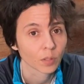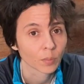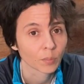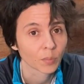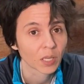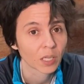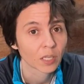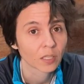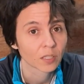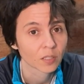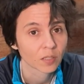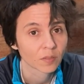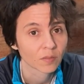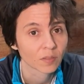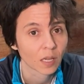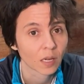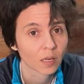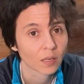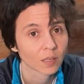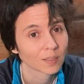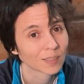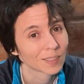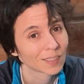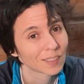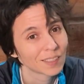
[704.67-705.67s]
And because of that,
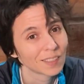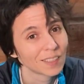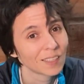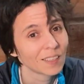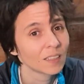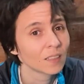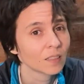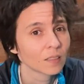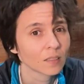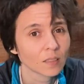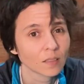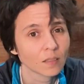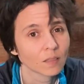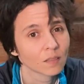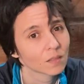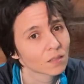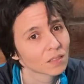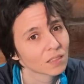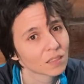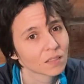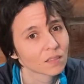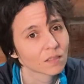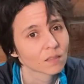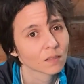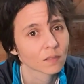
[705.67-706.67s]
you're like,
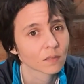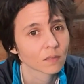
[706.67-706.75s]
you